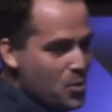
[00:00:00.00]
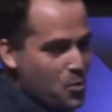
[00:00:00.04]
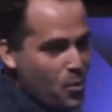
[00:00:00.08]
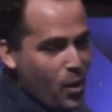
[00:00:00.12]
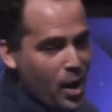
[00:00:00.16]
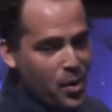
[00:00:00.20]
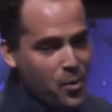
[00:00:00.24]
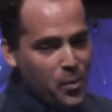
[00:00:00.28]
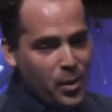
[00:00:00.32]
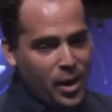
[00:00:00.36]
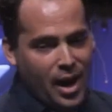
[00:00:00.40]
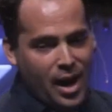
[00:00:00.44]
the
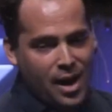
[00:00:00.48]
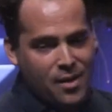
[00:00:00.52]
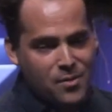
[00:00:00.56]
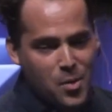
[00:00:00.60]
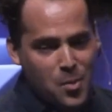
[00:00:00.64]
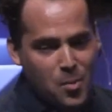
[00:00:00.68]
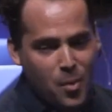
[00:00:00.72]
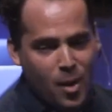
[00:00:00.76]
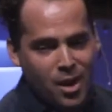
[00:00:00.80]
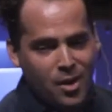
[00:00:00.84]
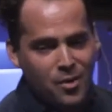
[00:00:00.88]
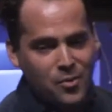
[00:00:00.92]
right, we have a
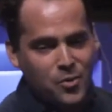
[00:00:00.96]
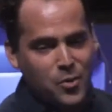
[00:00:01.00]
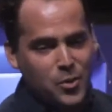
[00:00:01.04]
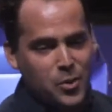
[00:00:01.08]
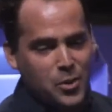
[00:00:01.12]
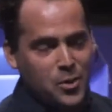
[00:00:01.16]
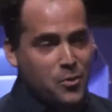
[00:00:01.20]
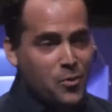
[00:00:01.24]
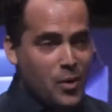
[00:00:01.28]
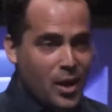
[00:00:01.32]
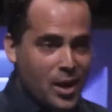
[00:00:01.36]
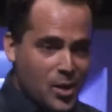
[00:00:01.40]
bar for
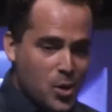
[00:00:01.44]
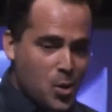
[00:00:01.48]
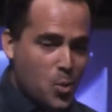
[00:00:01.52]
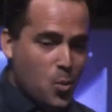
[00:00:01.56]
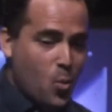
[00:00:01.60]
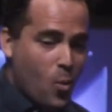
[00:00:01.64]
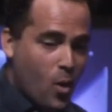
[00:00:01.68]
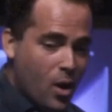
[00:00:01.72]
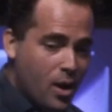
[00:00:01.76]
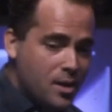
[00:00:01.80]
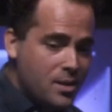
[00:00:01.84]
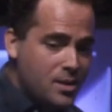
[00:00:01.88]
the value
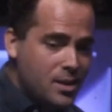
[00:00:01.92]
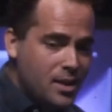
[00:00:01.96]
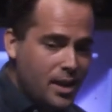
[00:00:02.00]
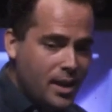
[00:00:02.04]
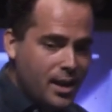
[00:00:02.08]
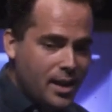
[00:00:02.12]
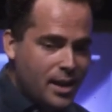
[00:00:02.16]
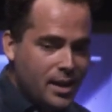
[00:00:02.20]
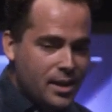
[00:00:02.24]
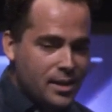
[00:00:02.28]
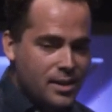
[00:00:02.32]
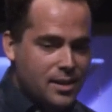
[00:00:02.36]
1,
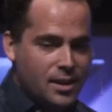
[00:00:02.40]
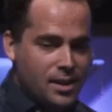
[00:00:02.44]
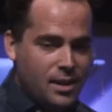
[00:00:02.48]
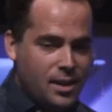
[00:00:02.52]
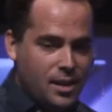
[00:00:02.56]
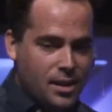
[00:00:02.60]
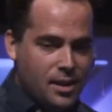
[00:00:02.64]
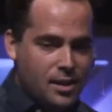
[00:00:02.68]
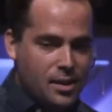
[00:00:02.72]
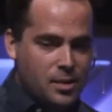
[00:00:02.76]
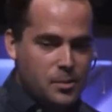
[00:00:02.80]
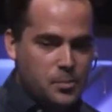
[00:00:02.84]
and,
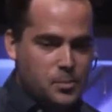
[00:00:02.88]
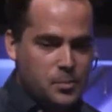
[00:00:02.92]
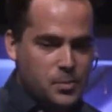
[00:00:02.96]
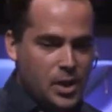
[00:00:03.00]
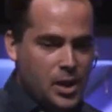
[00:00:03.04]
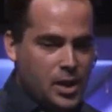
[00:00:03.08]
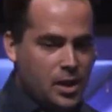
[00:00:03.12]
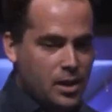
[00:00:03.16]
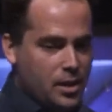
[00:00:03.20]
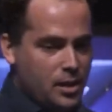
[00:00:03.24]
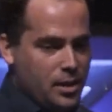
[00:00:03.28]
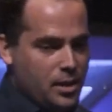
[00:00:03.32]
um,
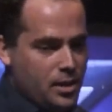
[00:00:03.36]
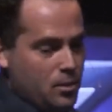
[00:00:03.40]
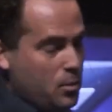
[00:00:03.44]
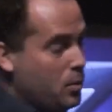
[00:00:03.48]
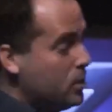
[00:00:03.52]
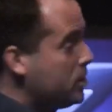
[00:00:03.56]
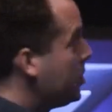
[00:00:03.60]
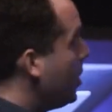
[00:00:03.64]
and well,